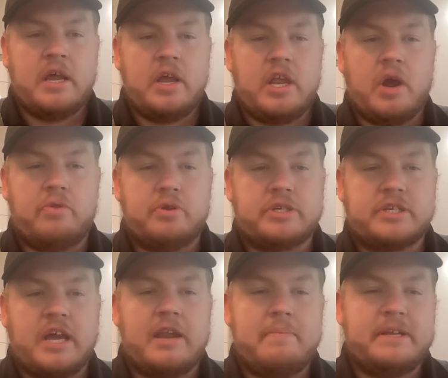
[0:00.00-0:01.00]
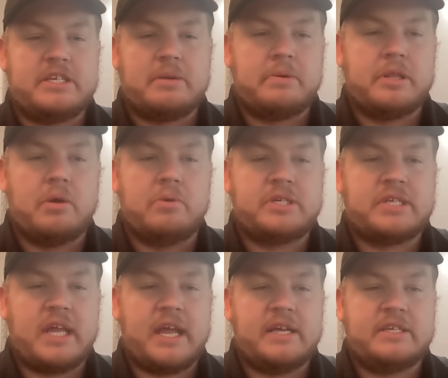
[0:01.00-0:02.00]
You know, there's going to be some of those
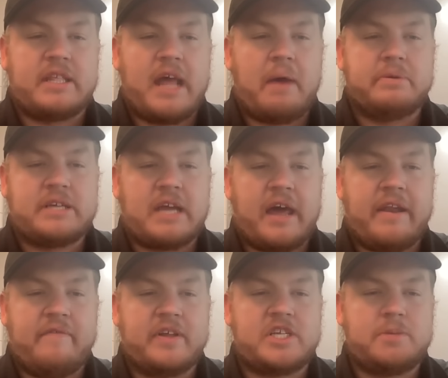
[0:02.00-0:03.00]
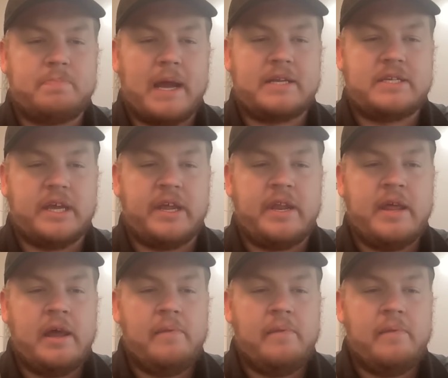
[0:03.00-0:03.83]
things, and that was kind of expected.